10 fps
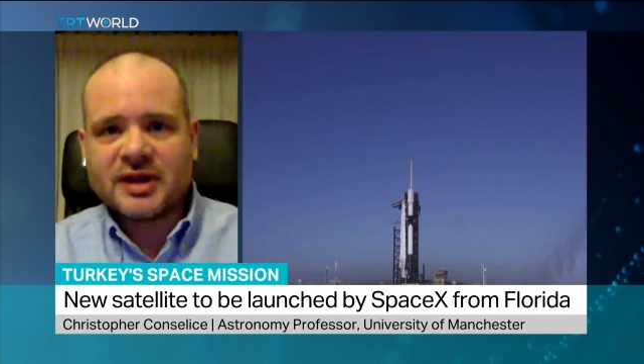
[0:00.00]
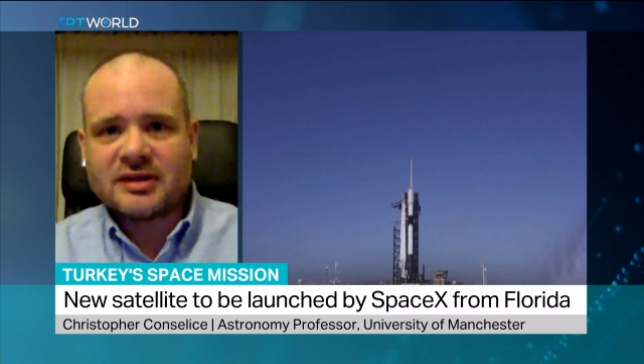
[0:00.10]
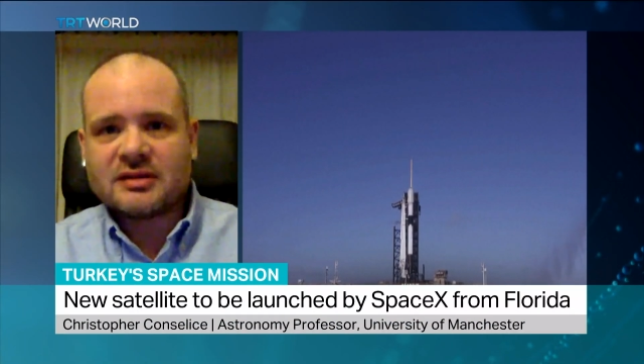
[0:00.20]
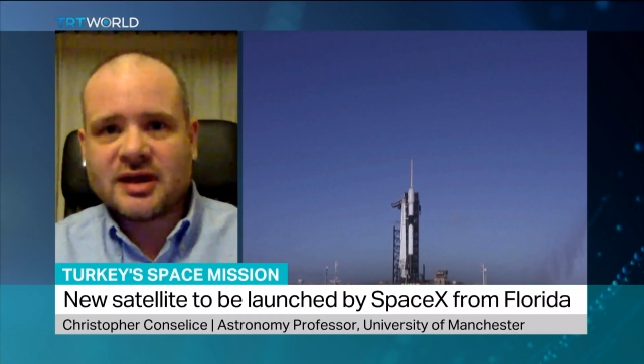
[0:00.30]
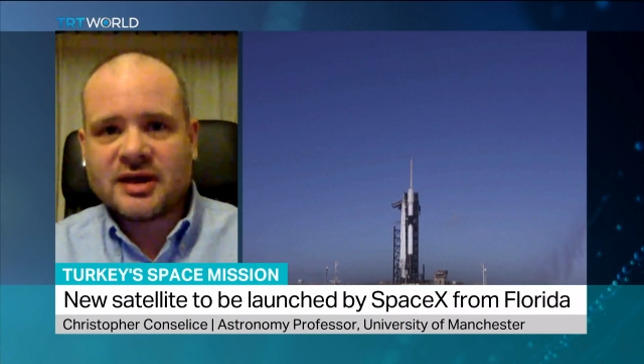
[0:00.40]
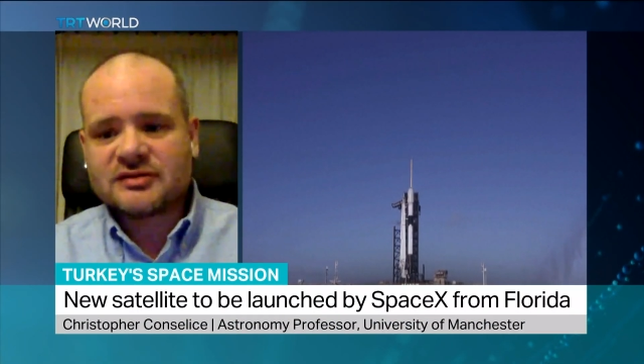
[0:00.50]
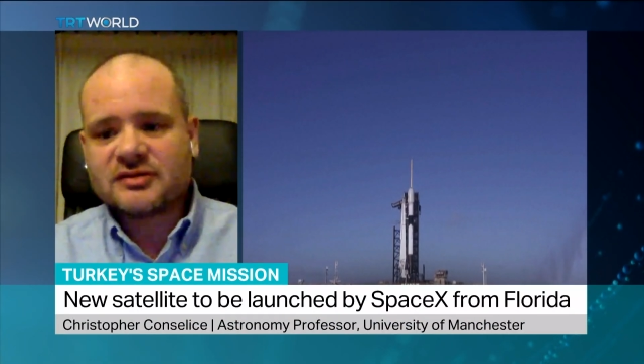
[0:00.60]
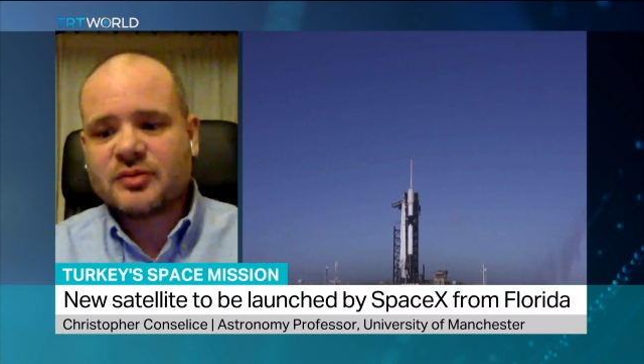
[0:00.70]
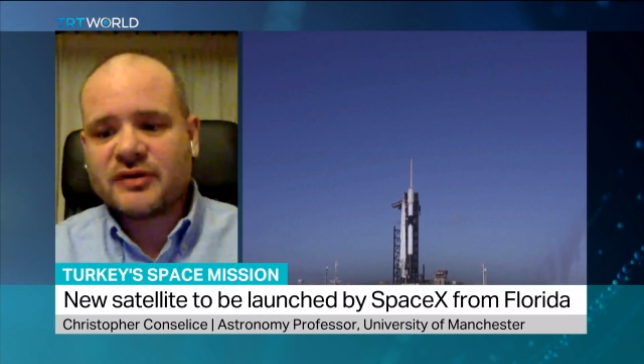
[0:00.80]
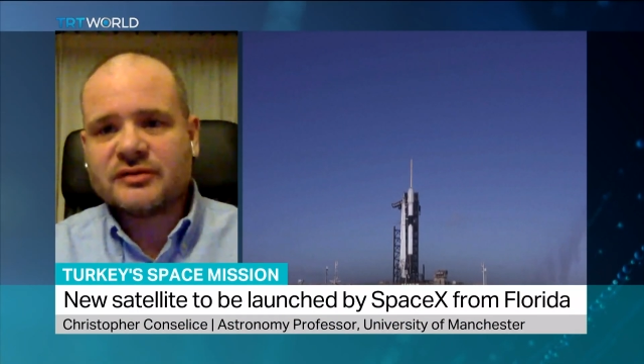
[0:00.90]
And
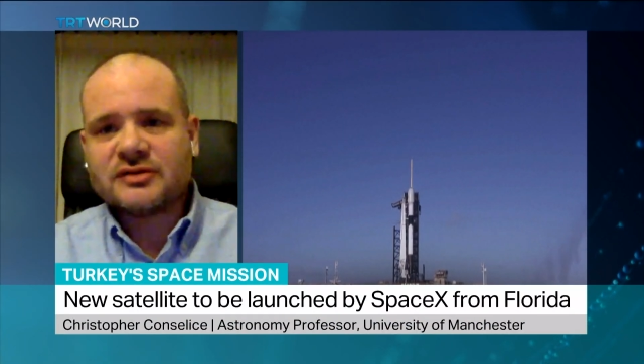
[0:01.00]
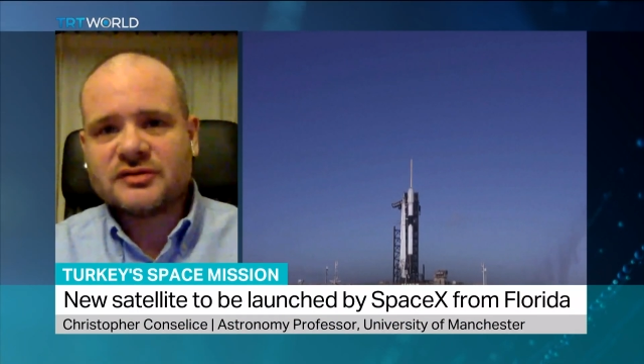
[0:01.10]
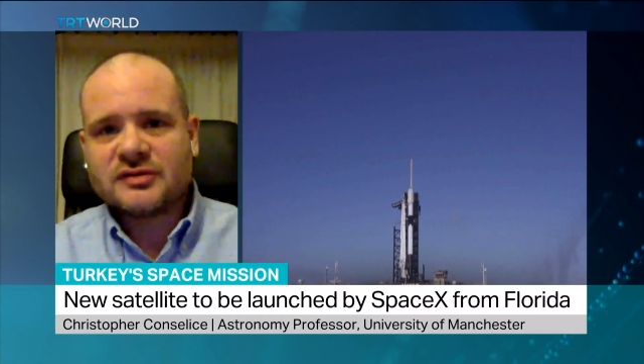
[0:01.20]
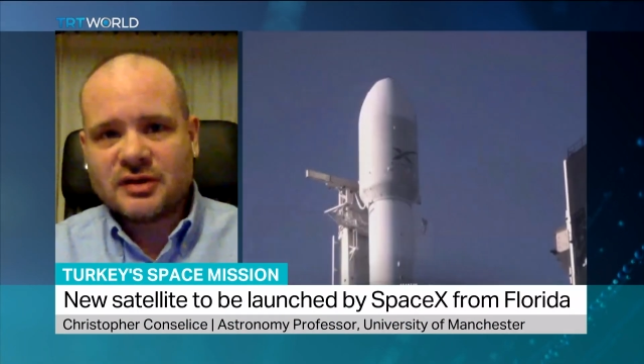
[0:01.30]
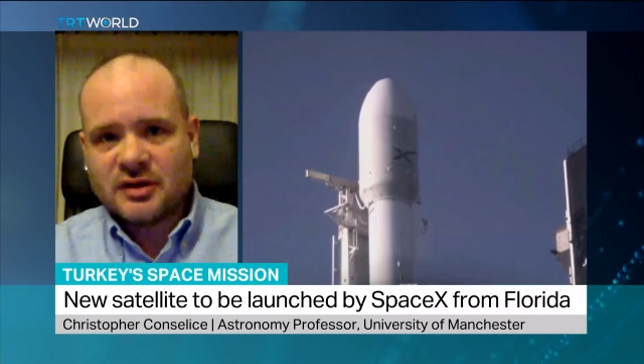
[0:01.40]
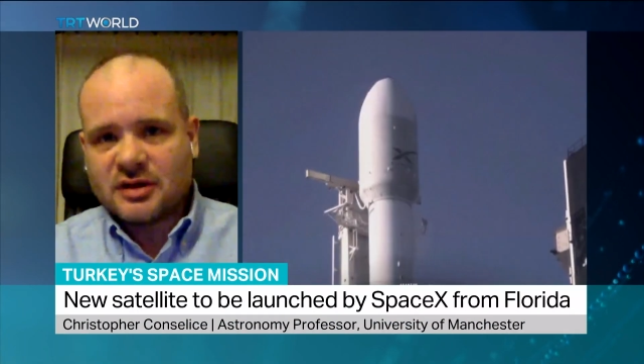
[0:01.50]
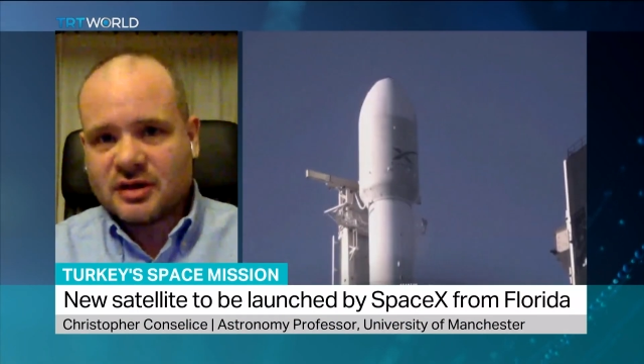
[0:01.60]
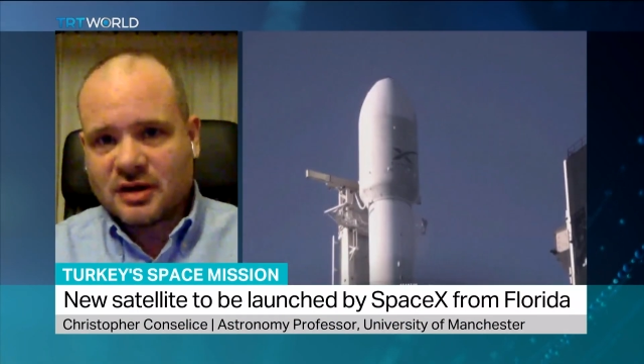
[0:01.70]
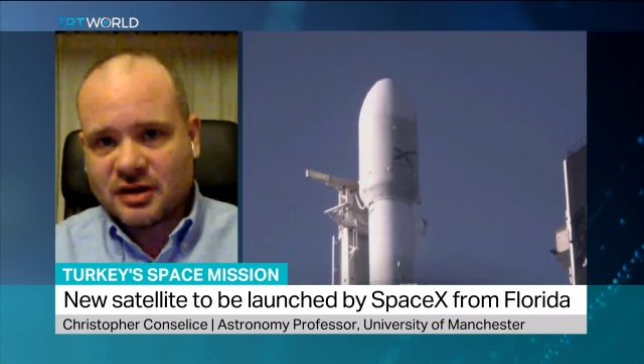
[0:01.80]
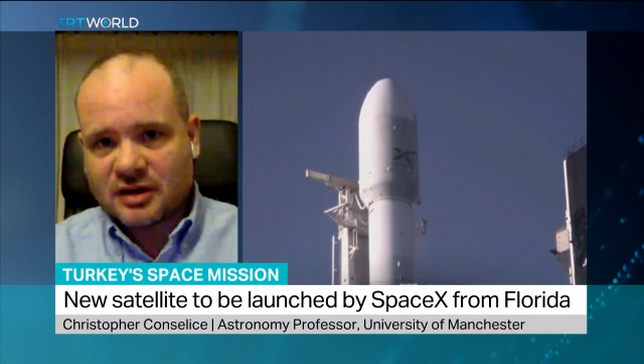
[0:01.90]
as the previous
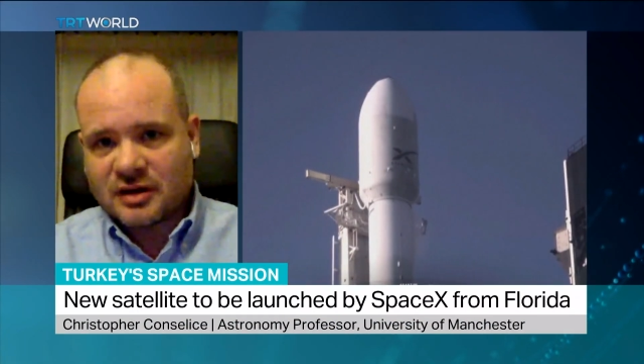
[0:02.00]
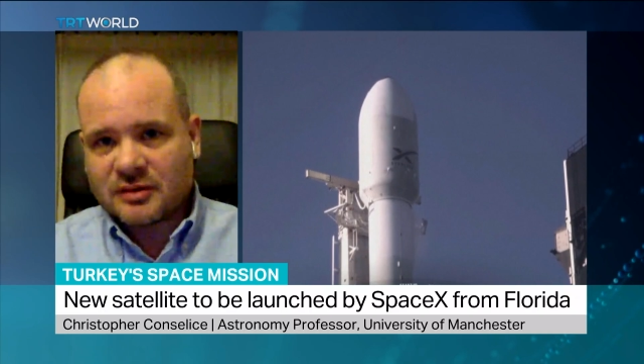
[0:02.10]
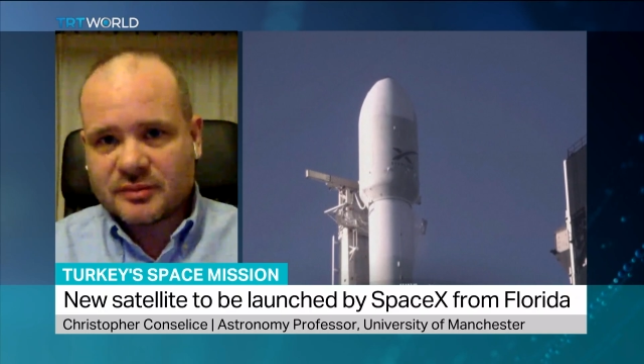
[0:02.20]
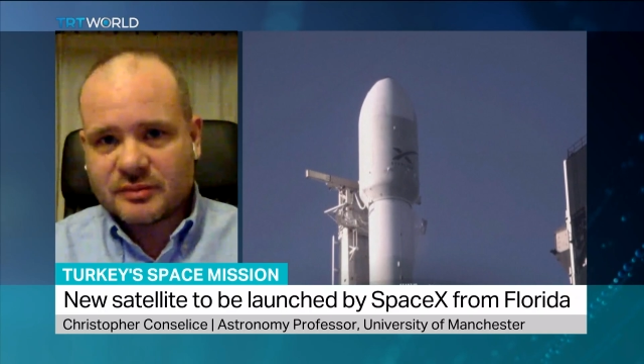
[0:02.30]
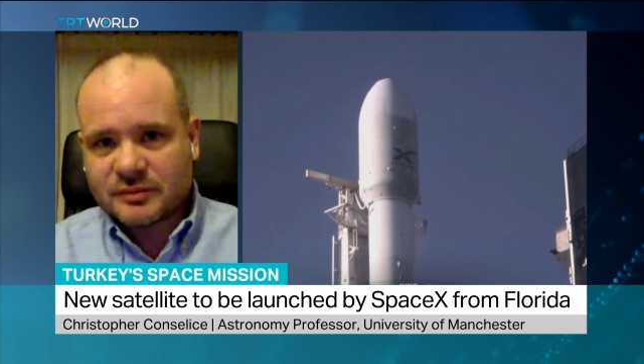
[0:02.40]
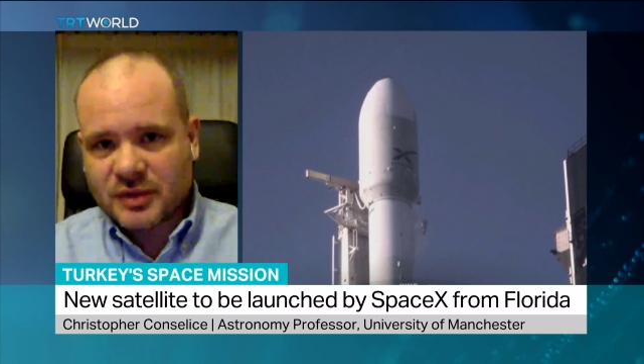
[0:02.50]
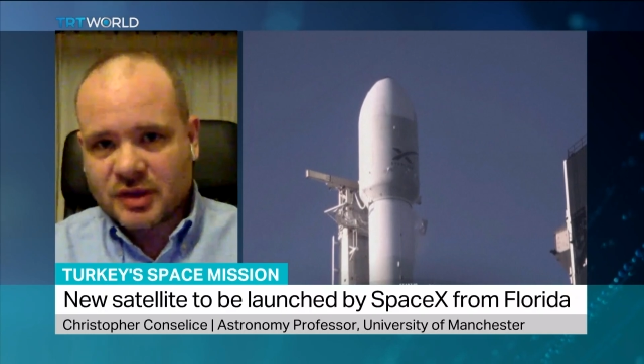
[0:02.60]
uh, um,